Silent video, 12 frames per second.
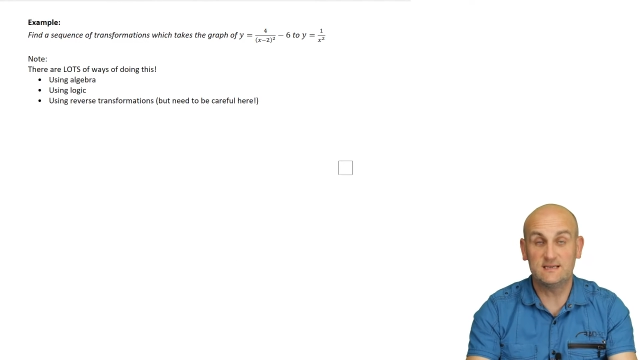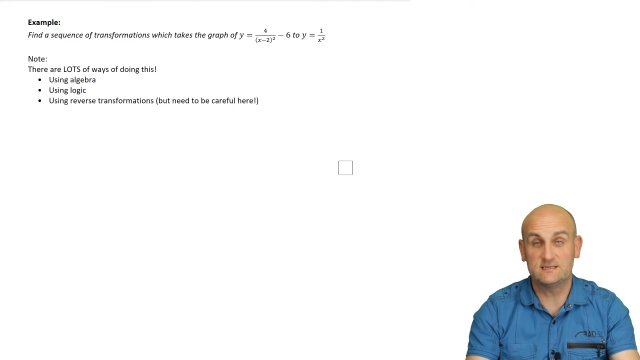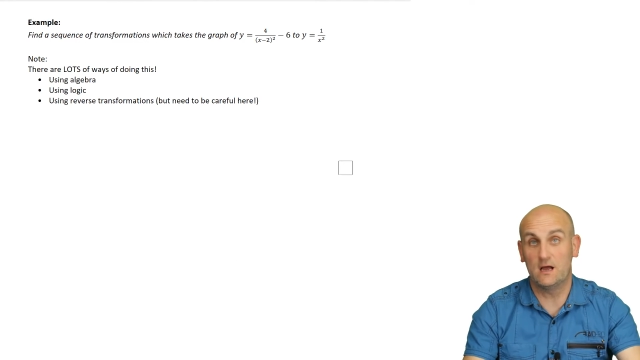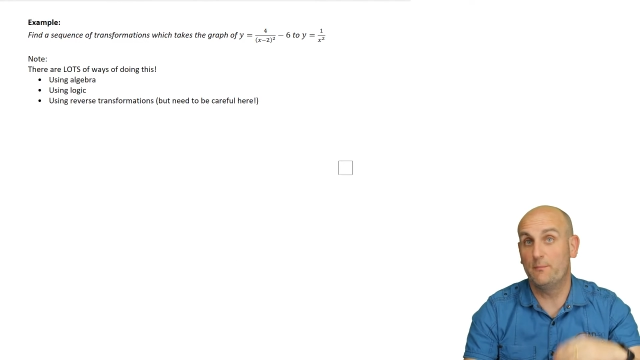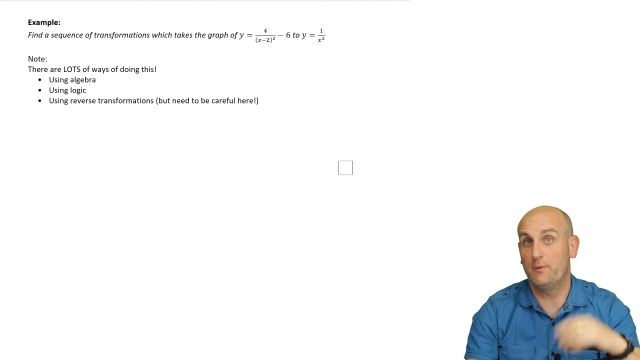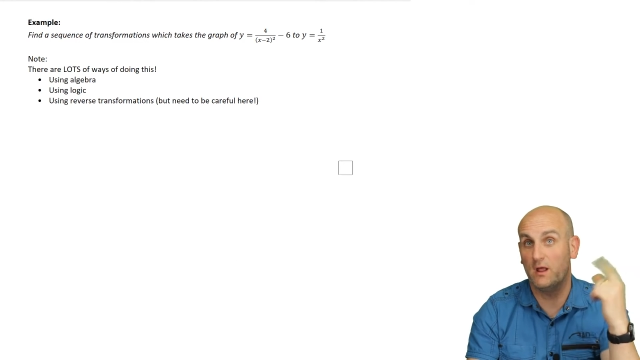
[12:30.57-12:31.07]

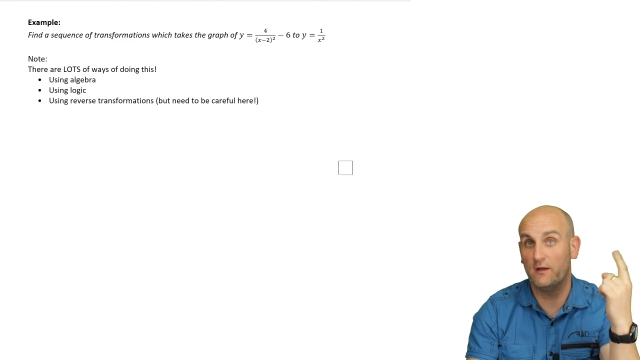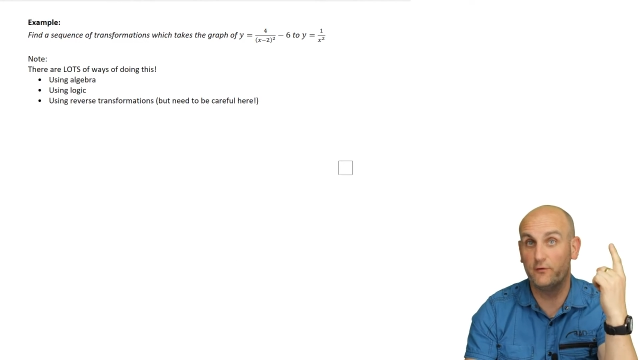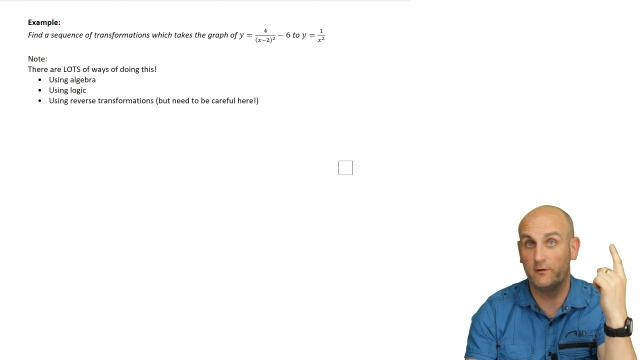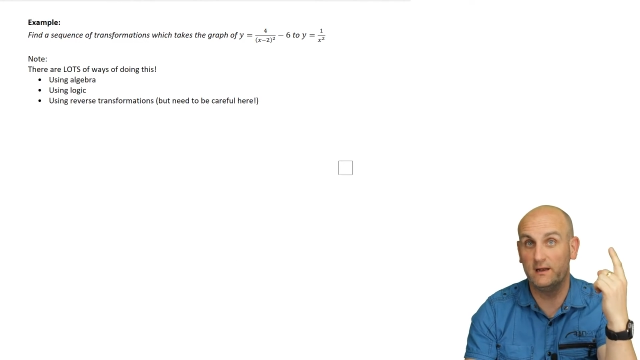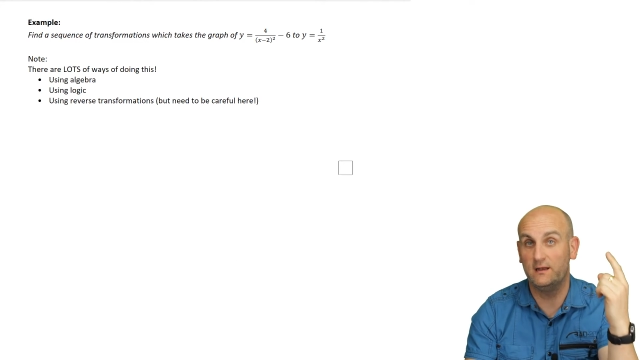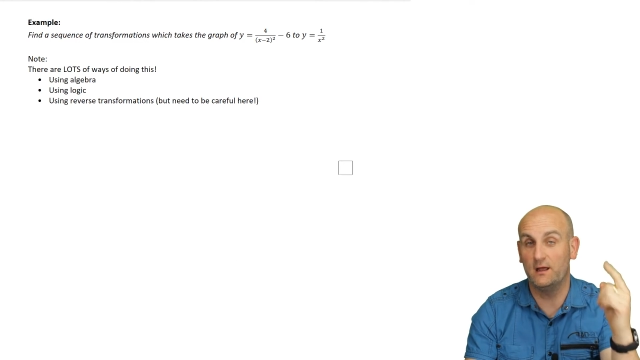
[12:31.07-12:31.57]
example I've
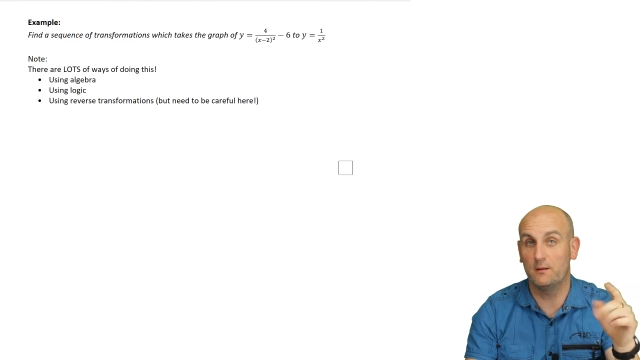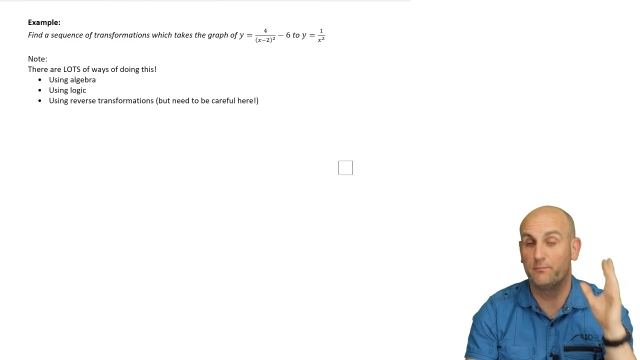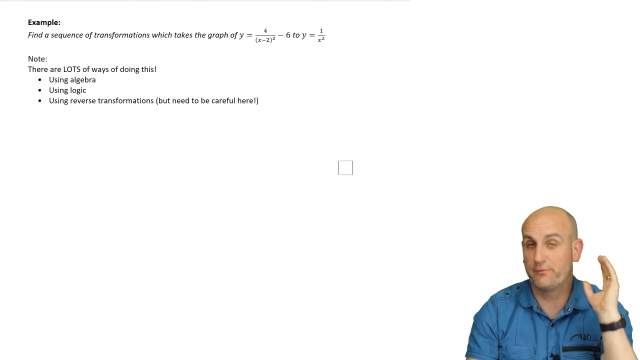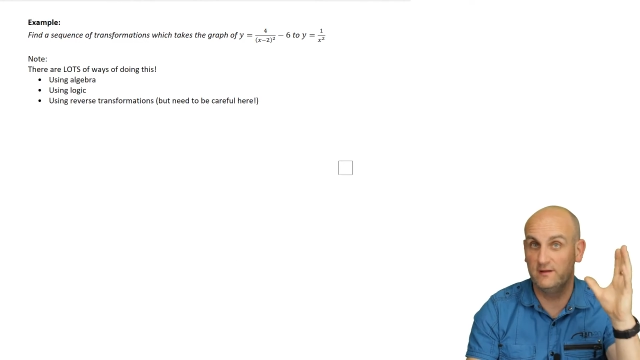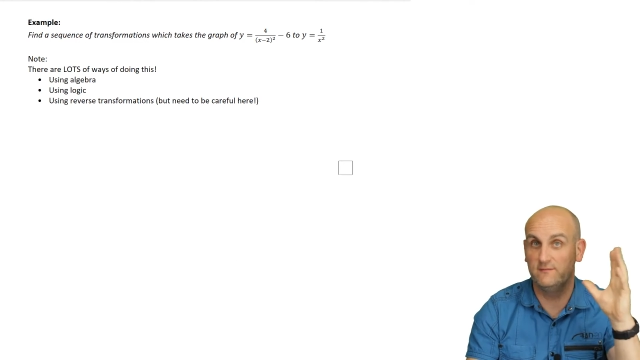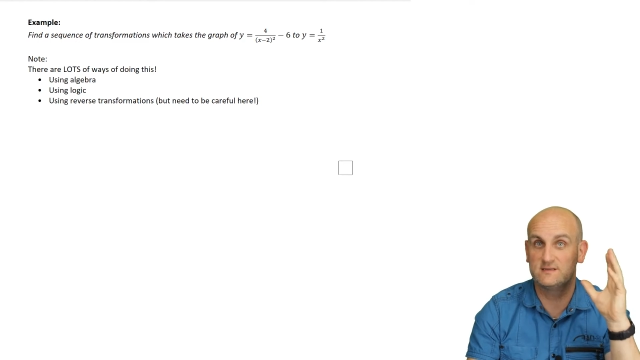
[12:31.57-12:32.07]
already done
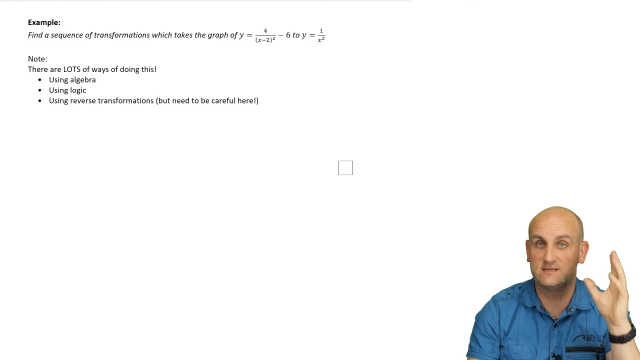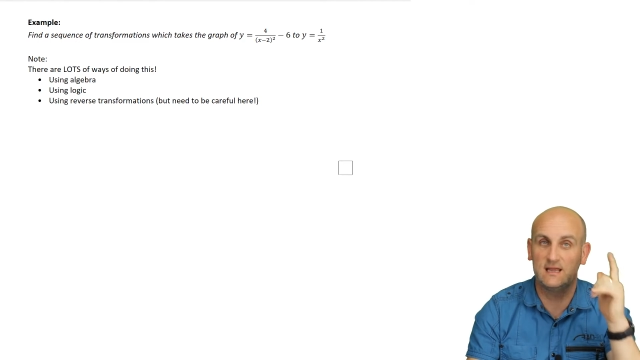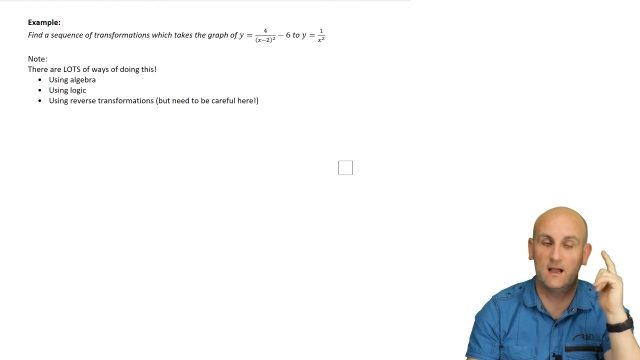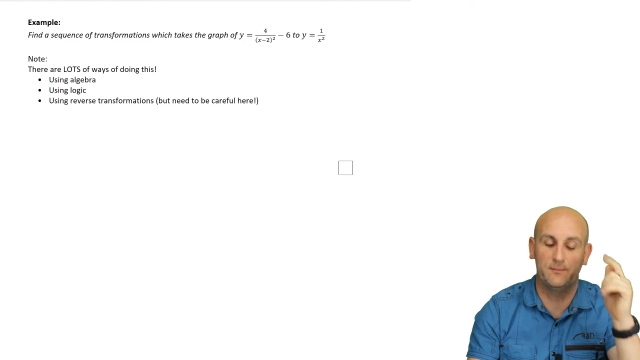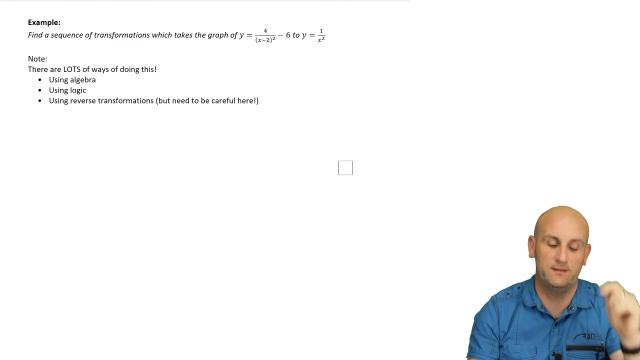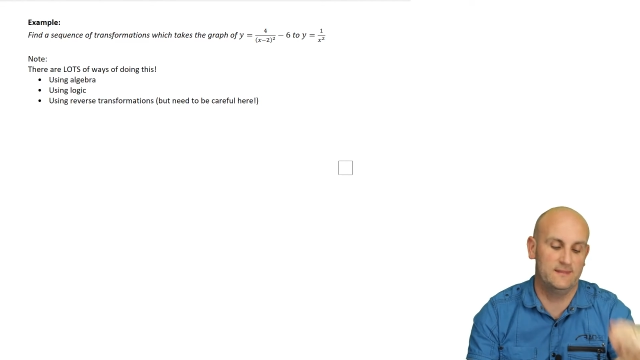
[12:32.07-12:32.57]
previously
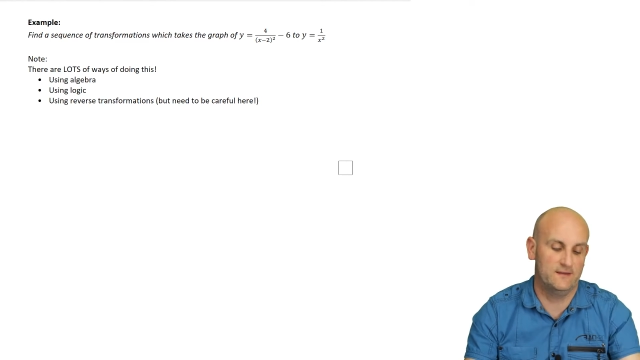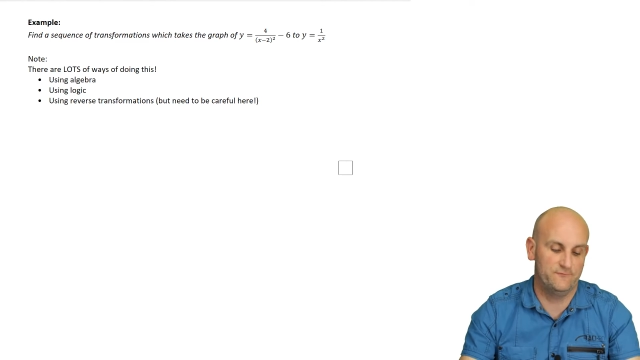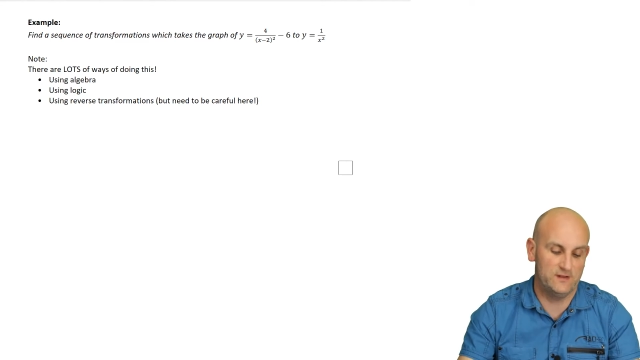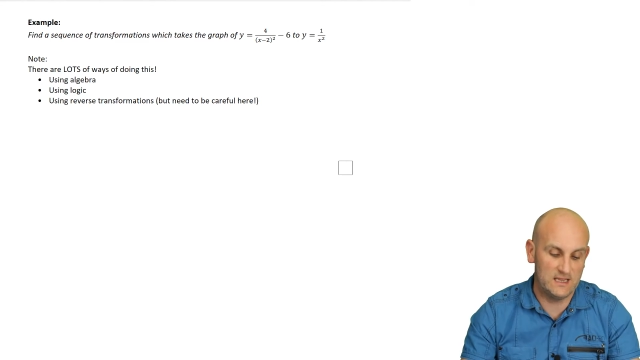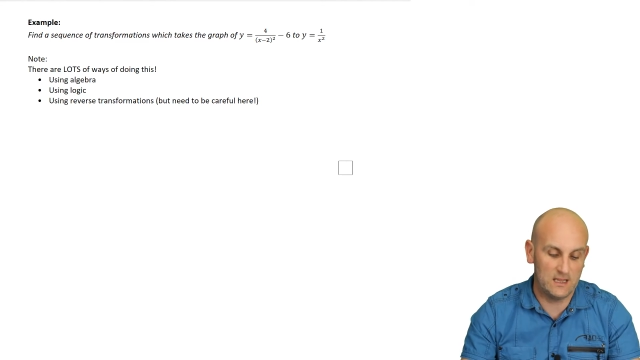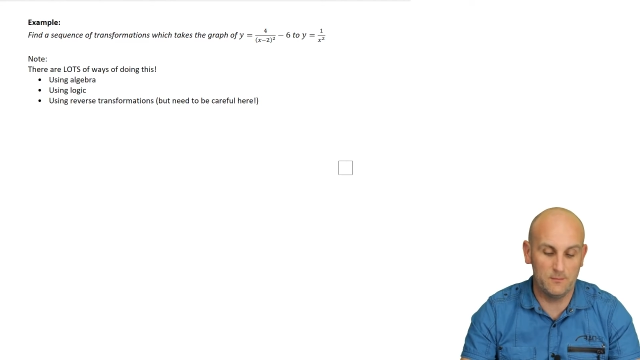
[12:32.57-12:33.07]
up in that
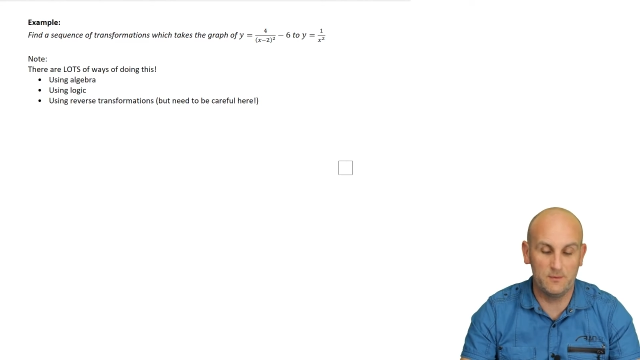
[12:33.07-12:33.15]
video,